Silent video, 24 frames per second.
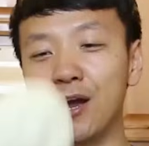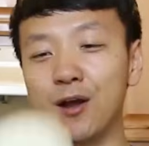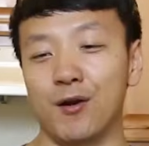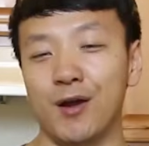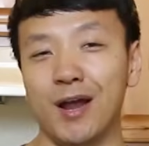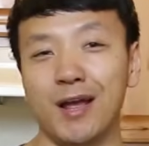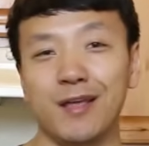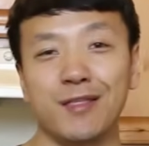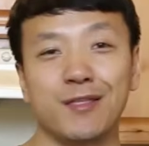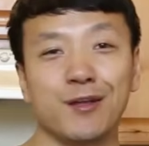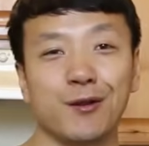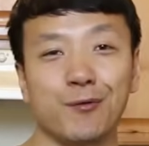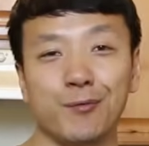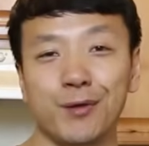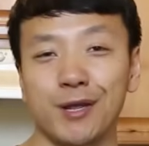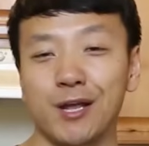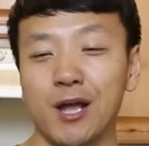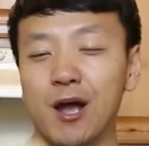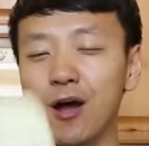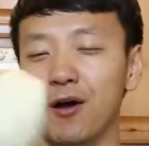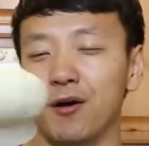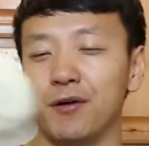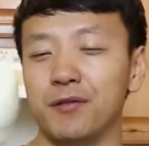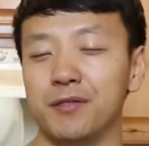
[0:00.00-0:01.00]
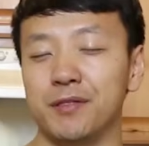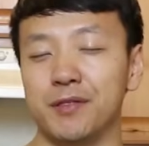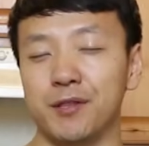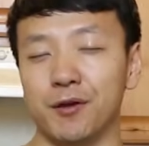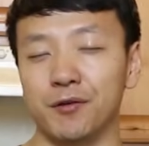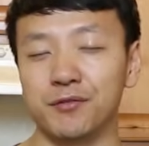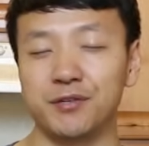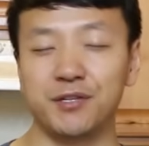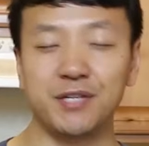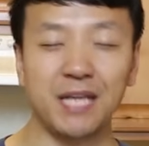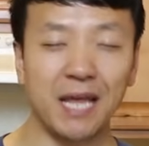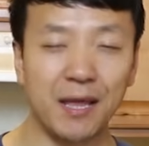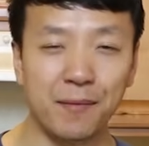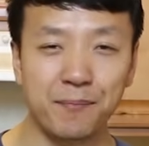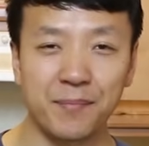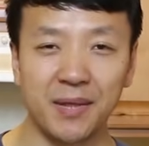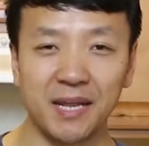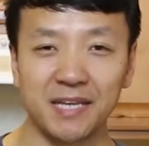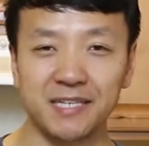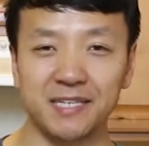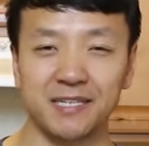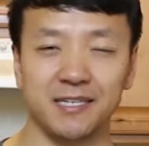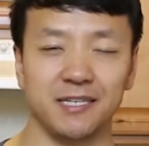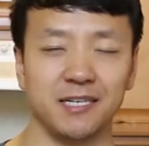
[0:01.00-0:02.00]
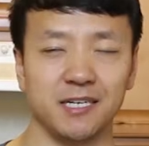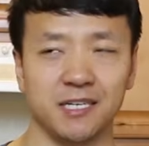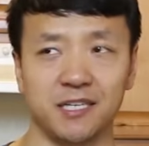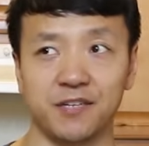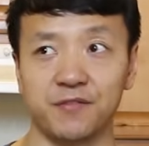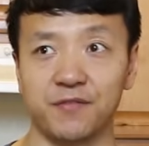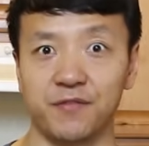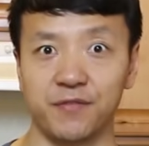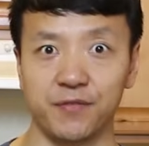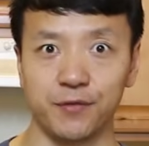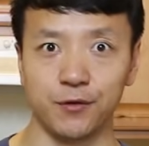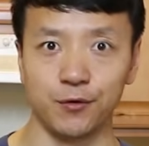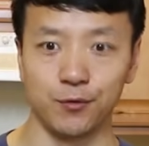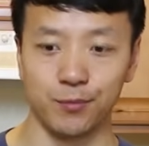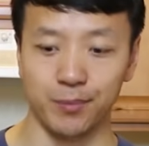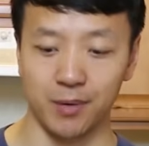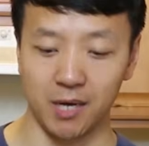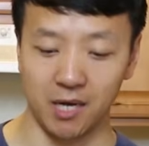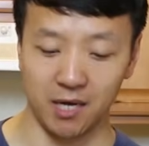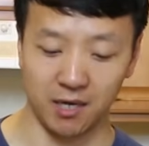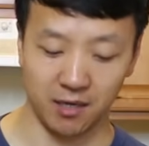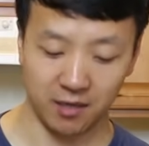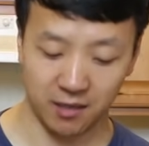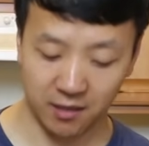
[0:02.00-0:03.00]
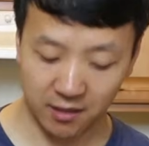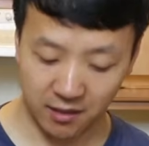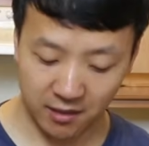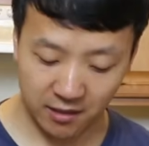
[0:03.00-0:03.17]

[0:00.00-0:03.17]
All right, there we go. Those 10 minutes just flew by.